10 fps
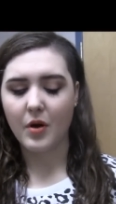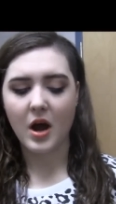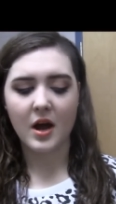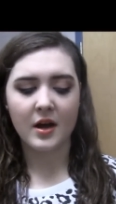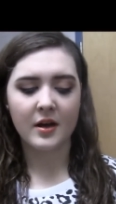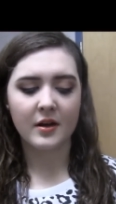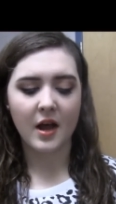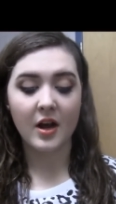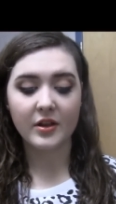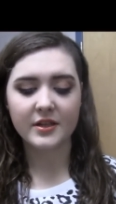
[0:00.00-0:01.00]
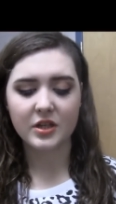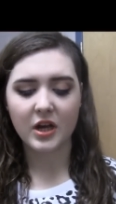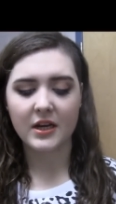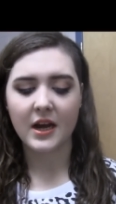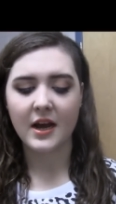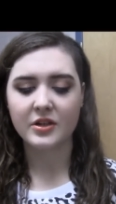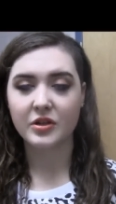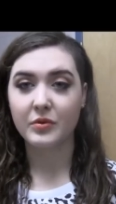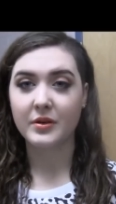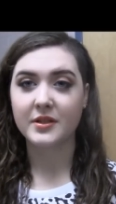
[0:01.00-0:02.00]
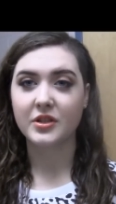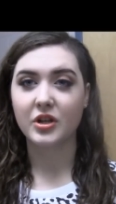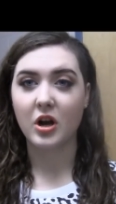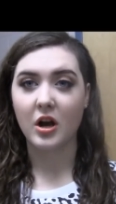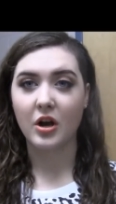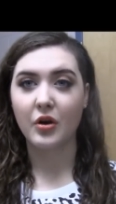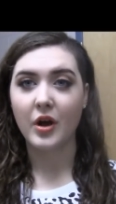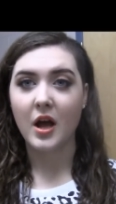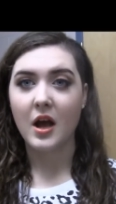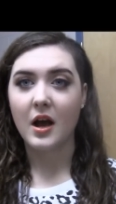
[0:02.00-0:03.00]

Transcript: uh, uh, I got this look idea actually when I was in Chicago